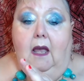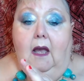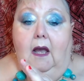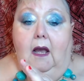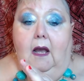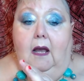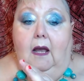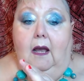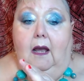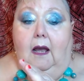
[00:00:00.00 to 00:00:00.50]

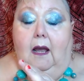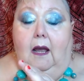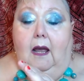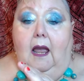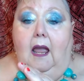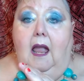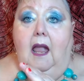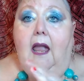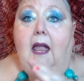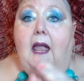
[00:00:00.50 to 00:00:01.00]
And
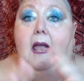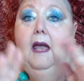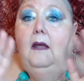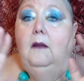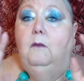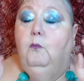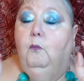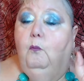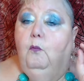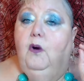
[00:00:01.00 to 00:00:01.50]
once you
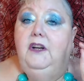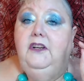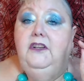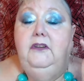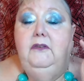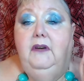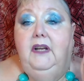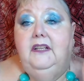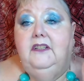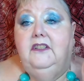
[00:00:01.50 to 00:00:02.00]
get
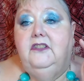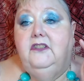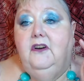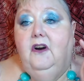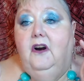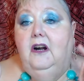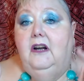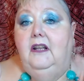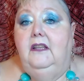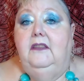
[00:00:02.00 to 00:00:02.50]
started, though,
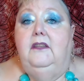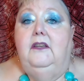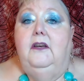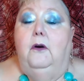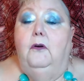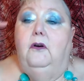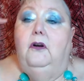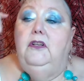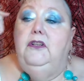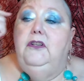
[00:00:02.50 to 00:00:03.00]
because you could
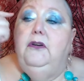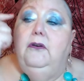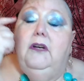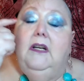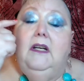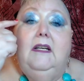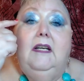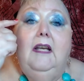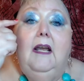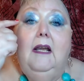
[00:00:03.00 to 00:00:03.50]
take the
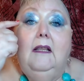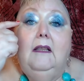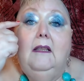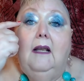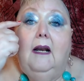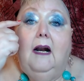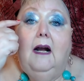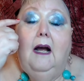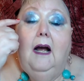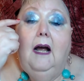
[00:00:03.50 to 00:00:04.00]
eye
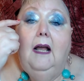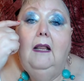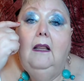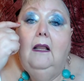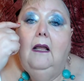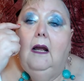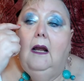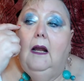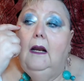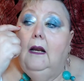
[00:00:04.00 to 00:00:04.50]
line and go
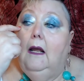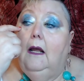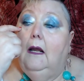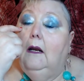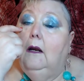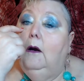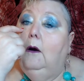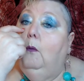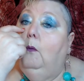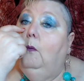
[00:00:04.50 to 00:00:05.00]

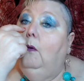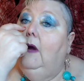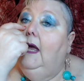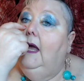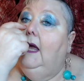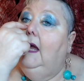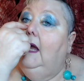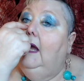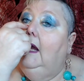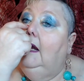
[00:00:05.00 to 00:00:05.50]
way
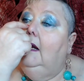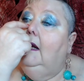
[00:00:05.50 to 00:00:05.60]
down under